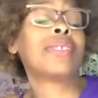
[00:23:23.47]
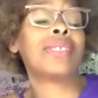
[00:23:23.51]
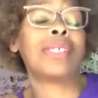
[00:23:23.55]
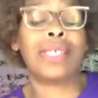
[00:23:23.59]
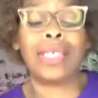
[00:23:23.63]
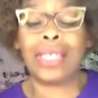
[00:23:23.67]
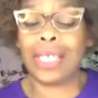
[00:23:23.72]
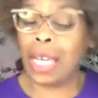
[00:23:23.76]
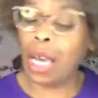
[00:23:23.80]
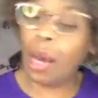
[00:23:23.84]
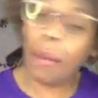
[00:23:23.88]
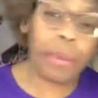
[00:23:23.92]

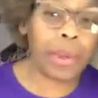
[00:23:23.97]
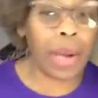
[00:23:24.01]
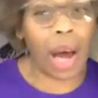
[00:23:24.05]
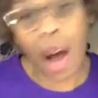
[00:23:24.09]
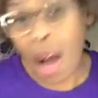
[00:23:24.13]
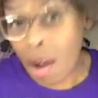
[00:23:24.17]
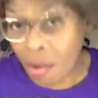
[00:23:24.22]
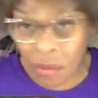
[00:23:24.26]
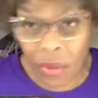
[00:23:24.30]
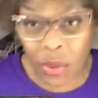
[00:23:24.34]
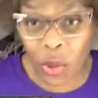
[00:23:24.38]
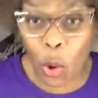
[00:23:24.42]
stamped
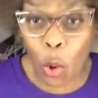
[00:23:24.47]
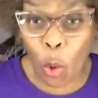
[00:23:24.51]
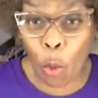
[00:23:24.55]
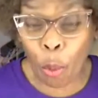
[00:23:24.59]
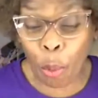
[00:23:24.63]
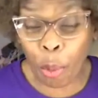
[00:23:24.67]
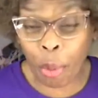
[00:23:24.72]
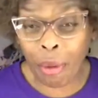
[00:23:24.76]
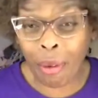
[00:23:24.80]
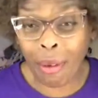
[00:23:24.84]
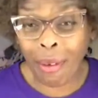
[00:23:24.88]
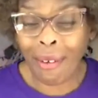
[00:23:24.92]

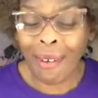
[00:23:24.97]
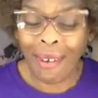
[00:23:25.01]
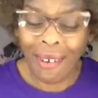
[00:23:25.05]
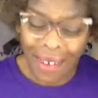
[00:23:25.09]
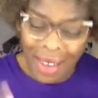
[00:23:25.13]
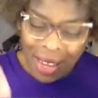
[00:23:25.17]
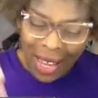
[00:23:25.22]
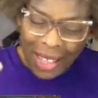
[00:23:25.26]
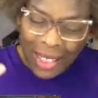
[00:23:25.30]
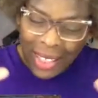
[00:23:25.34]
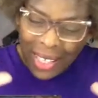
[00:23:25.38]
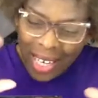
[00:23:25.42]
envelope,
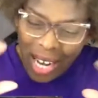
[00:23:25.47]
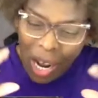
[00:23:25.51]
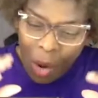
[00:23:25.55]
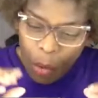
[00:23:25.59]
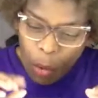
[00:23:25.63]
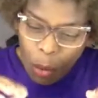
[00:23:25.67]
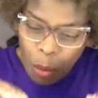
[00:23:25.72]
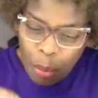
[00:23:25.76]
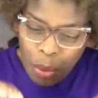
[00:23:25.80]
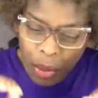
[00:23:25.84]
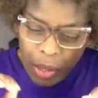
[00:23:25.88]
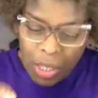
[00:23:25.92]
and then I
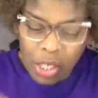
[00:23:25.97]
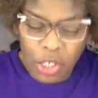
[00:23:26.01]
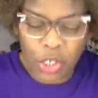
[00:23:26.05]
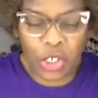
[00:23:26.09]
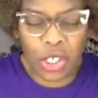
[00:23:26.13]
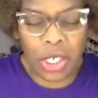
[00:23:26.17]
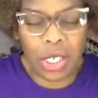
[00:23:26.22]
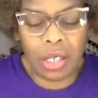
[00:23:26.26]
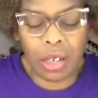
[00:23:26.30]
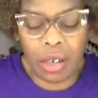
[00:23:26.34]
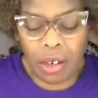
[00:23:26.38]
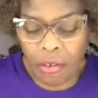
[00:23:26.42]
will put a
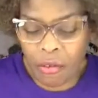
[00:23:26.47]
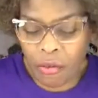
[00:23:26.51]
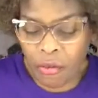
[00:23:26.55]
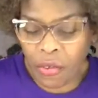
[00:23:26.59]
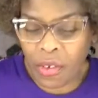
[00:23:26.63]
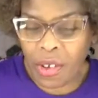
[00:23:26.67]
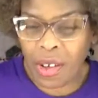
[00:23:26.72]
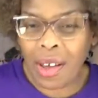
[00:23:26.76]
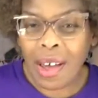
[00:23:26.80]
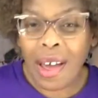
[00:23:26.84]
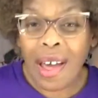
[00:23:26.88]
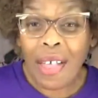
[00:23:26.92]
sheet of
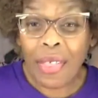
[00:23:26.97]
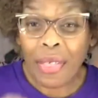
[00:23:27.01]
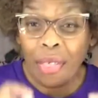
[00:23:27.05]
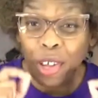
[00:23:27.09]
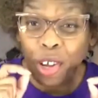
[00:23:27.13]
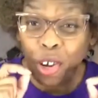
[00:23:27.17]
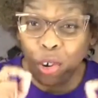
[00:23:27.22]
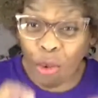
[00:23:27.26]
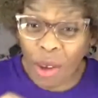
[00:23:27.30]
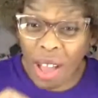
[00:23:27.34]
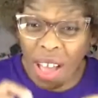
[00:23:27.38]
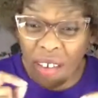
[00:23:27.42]
the
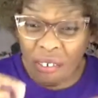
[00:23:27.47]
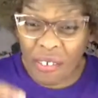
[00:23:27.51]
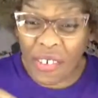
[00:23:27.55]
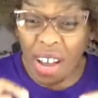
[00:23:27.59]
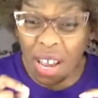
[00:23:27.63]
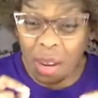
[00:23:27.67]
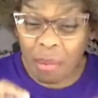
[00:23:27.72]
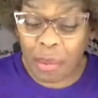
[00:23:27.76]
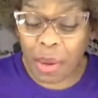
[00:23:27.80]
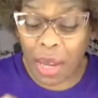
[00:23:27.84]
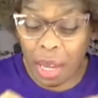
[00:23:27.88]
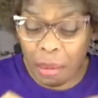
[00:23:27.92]

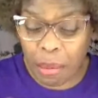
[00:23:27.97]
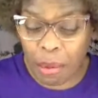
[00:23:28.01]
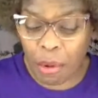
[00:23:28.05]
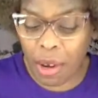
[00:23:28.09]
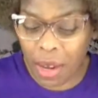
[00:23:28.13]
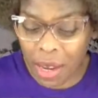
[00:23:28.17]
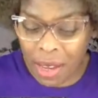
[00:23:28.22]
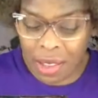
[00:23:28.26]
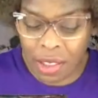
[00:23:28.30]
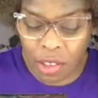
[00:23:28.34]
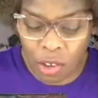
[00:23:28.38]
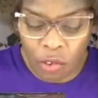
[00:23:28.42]
graphite paper
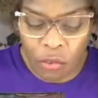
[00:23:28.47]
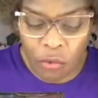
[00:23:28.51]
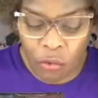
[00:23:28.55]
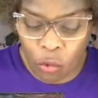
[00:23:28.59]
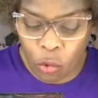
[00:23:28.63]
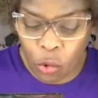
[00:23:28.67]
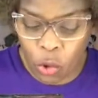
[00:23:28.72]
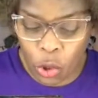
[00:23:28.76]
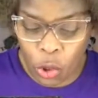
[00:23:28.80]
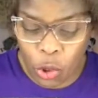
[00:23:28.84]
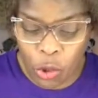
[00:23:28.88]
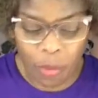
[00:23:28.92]
in there
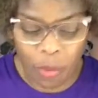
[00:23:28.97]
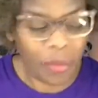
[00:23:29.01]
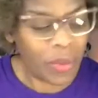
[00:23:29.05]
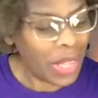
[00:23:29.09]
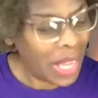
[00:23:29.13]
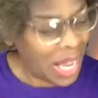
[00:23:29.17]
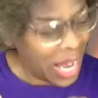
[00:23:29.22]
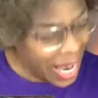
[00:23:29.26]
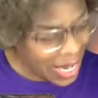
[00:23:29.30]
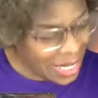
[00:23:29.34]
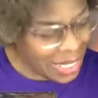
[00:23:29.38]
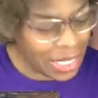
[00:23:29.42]
for you.
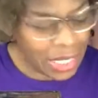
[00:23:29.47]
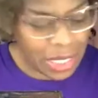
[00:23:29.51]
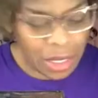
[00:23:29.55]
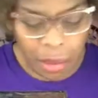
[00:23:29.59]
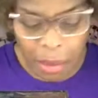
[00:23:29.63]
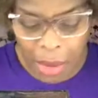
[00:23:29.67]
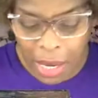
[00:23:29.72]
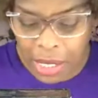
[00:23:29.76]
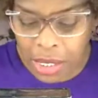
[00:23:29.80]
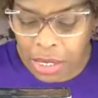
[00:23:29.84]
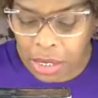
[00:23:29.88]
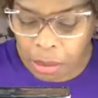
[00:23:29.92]
I need to
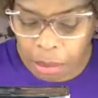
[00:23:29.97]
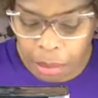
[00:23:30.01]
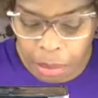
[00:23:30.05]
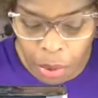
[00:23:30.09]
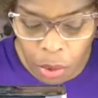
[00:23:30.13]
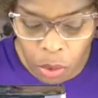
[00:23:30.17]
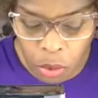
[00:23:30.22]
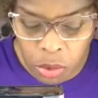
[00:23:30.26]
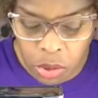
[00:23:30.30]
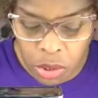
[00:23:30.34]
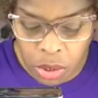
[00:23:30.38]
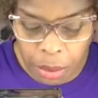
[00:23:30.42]
make some
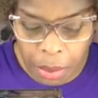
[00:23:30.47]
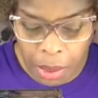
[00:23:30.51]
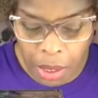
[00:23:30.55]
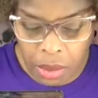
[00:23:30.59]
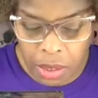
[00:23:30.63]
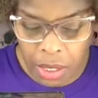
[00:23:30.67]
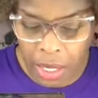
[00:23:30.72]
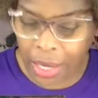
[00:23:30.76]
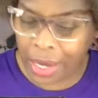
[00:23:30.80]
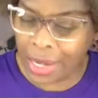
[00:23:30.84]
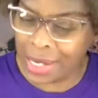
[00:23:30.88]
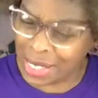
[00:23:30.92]
posts about
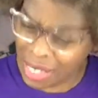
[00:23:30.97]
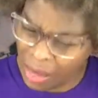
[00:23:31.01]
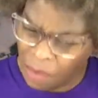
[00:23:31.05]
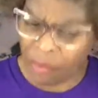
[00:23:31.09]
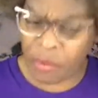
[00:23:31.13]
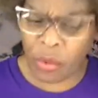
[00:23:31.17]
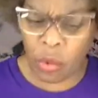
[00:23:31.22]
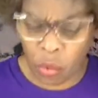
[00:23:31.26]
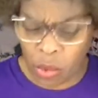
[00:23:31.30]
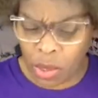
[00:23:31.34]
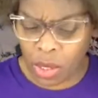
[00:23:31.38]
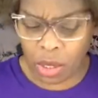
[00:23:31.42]
that because I'm
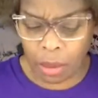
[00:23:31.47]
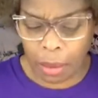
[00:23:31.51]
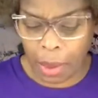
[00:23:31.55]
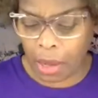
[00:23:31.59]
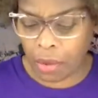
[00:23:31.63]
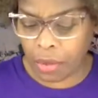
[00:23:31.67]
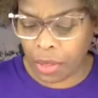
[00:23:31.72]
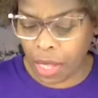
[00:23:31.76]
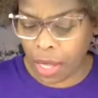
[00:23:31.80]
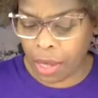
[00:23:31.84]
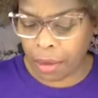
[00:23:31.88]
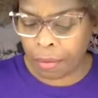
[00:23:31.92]
for real
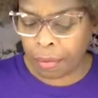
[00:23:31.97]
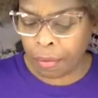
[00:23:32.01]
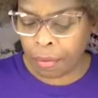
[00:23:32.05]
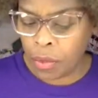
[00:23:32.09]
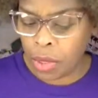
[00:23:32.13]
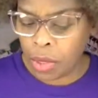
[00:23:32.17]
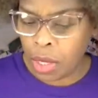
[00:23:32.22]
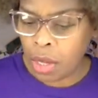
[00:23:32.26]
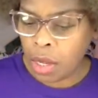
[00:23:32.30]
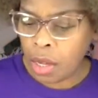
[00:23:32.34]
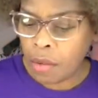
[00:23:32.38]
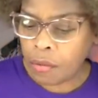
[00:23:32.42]
about that.
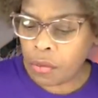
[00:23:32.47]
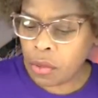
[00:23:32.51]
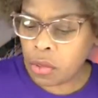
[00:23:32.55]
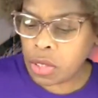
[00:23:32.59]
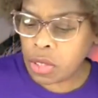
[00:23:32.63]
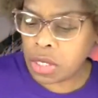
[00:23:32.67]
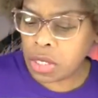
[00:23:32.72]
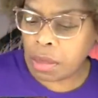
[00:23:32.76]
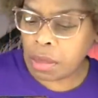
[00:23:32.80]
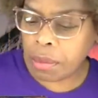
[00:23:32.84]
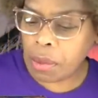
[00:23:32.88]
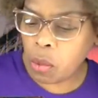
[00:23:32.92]
If you
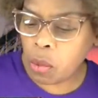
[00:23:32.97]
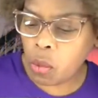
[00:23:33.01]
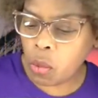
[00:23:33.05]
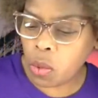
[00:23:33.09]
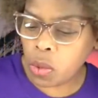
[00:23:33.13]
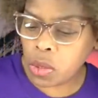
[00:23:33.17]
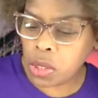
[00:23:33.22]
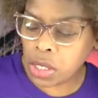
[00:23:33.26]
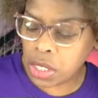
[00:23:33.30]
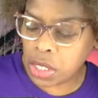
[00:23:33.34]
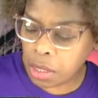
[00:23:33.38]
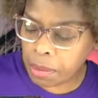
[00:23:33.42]
send
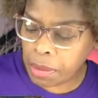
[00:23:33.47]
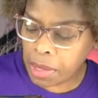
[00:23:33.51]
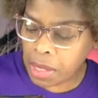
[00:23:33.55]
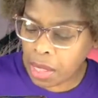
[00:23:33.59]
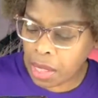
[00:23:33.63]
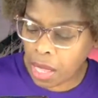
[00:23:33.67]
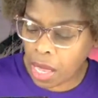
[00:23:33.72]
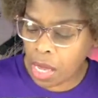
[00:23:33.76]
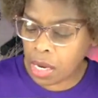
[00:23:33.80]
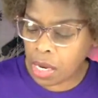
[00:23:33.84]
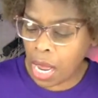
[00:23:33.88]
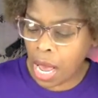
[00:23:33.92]
me
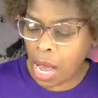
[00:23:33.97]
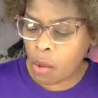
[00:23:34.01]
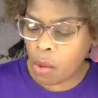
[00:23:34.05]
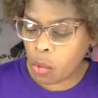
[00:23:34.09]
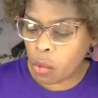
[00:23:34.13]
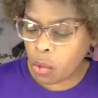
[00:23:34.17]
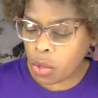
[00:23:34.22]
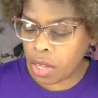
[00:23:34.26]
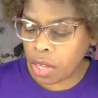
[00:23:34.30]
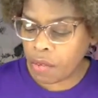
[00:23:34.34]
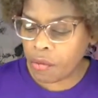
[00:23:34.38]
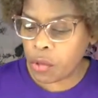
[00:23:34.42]
that, I will
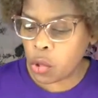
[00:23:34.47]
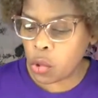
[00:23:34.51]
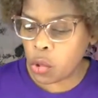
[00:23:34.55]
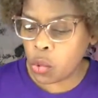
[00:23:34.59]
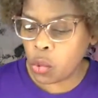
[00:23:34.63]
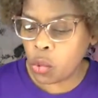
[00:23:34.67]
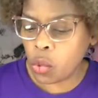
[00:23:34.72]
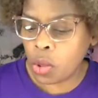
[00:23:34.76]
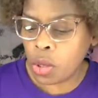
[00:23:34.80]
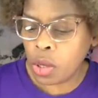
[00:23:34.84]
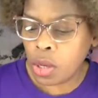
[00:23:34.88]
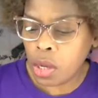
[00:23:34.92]
give
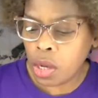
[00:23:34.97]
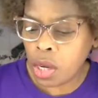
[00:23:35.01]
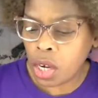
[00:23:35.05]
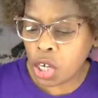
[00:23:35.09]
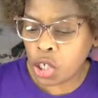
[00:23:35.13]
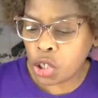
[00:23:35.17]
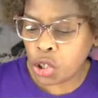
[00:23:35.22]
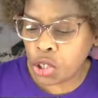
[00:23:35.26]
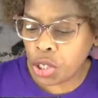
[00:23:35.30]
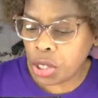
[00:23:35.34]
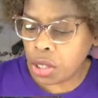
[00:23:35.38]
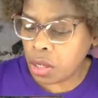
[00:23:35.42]
you a
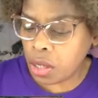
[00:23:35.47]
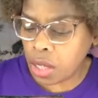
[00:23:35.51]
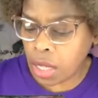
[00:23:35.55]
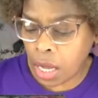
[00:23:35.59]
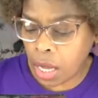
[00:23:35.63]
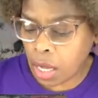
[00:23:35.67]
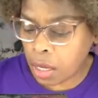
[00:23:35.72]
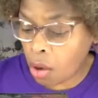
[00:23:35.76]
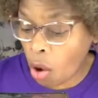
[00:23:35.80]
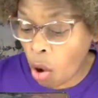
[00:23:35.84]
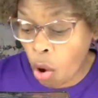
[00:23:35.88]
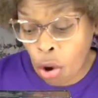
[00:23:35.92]
sheet of
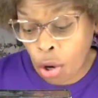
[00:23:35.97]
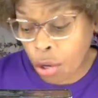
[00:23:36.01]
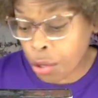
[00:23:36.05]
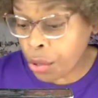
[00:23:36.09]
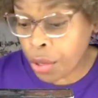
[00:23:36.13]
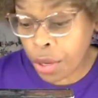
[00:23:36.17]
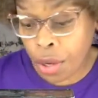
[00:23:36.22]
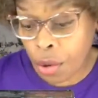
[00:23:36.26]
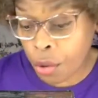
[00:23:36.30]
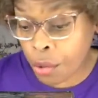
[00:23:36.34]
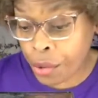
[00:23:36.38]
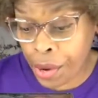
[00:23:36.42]
that, or you
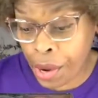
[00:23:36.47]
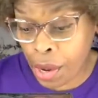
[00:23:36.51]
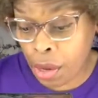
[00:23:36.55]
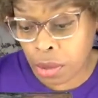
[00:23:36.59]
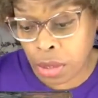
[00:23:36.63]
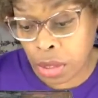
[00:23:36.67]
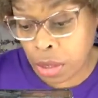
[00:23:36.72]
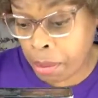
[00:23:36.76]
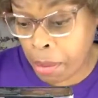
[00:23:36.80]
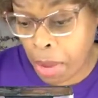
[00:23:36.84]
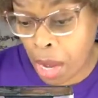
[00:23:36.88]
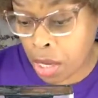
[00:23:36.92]
can go down
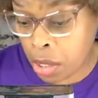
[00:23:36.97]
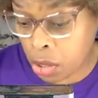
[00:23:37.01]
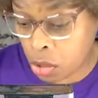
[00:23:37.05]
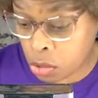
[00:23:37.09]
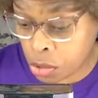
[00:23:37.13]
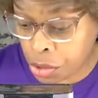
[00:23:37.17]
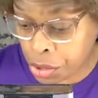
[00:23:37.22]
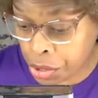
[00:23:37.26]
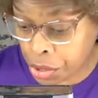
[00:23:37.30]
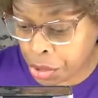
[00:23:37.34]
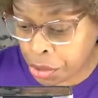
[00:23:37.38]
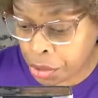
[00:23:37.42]
to
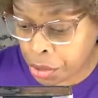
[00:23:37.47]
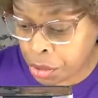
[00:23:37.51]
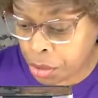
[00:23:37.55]
Michael's.